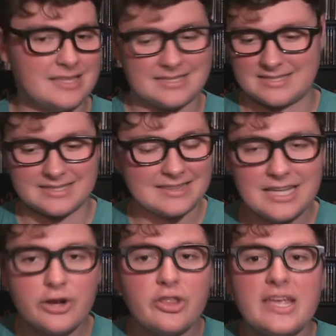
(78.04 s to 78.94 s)
This is
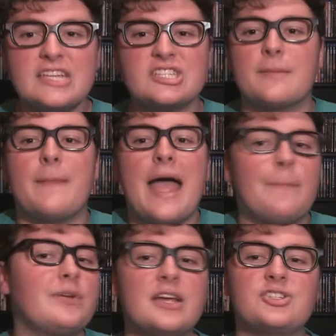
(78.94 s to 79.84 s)
literally just
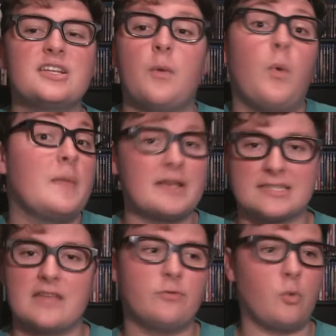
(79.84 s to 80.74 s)
my prediction and what I'm
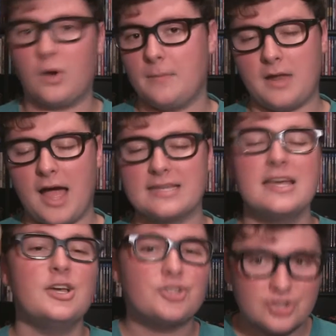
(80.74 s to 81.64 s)
excited for and what I'm not.
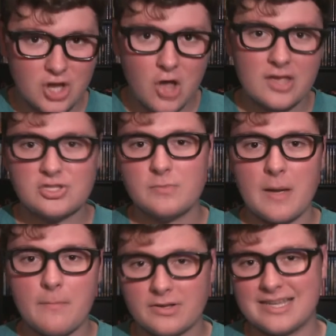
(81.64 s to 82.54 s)
So, let's do
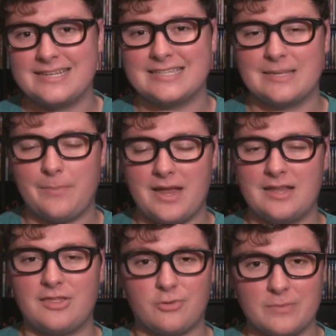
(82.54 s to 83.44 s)
my most
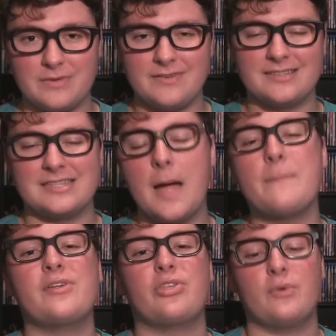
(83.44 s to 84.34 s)
anticipated, the three movies.
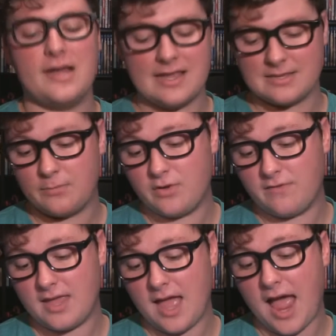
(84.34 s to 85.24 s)
Number three is a
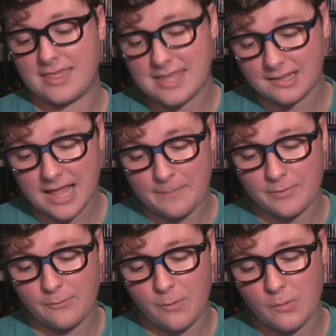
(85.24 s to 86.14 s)
movie I think a lot of
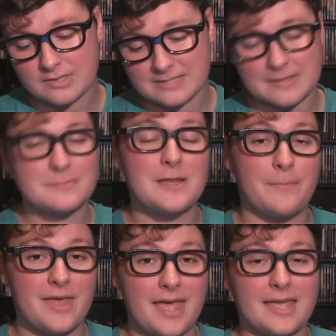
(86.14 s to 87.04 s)
people won't expect me to
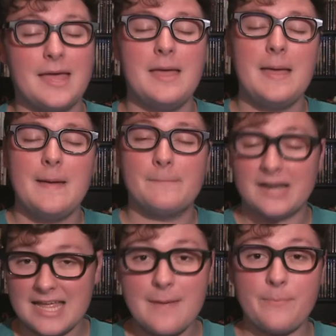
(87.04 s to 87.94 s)
pick,
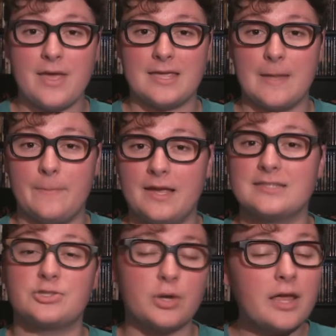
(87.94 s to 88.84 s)
but I am picking
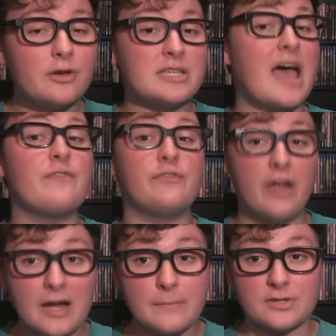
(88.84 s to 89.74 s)
because the trailers have
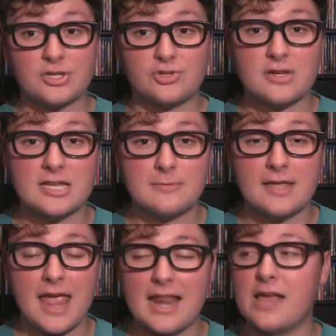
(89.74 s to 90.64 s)
very much intrigued
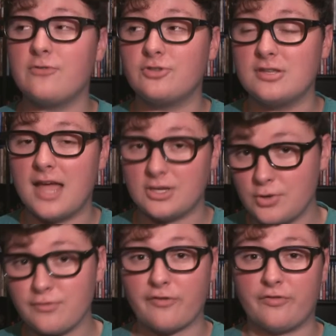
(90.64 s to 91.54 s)
me, and I
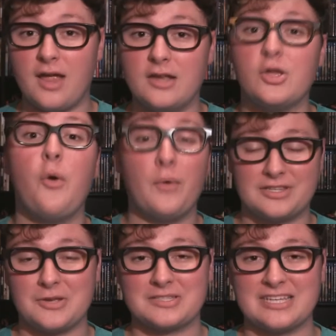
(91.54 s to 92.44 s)
do have a friend who
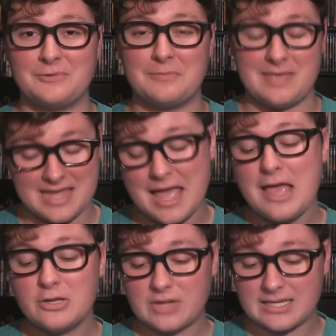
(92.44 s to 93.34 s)
wants to go see it with me,
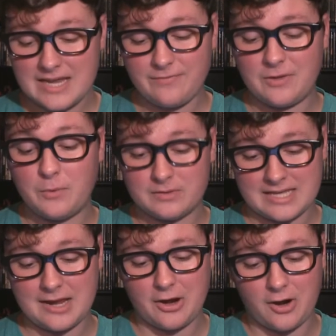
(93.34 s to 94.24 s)
so I definitely will
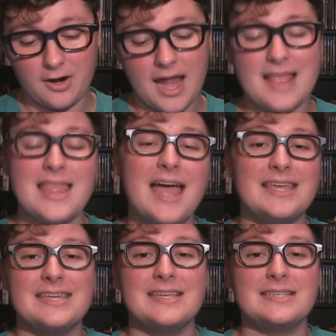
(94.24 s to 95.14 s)
take her, and
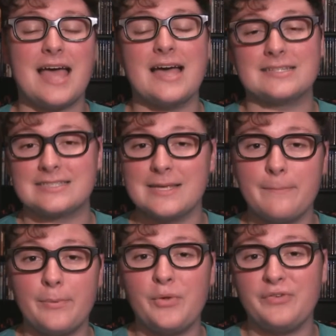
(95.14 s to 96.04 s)
that is A
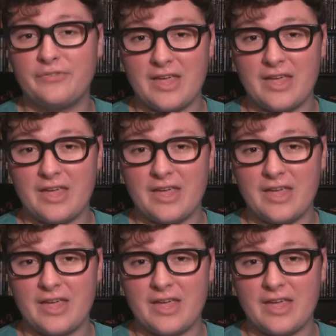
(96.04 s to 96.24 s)
Simple